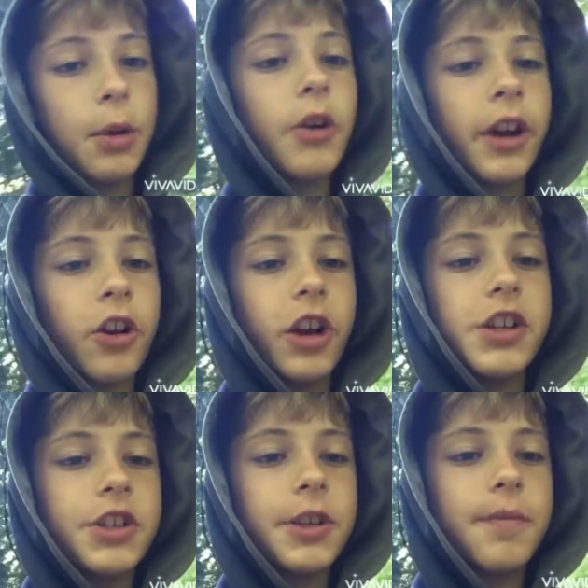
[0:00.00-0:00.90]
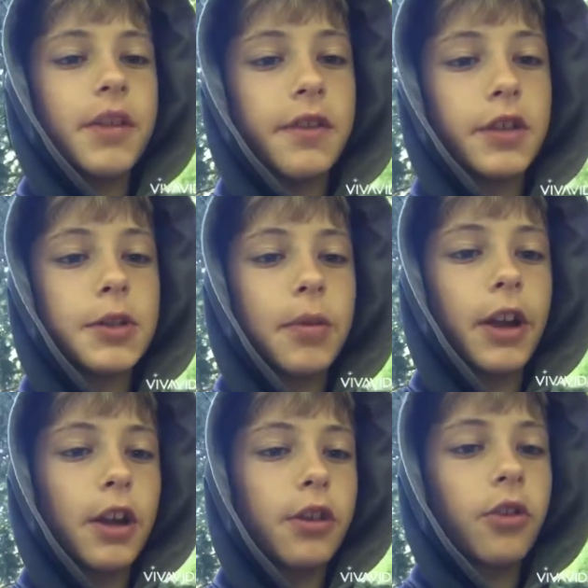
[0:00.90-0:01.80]
going crazy in this
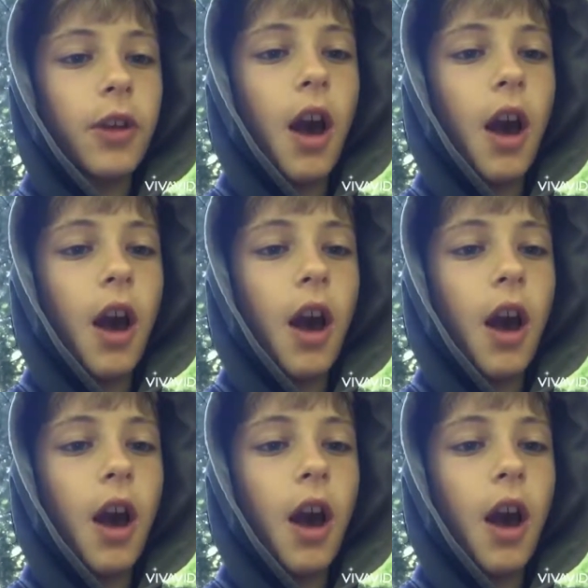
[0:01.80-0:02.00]
playhouse.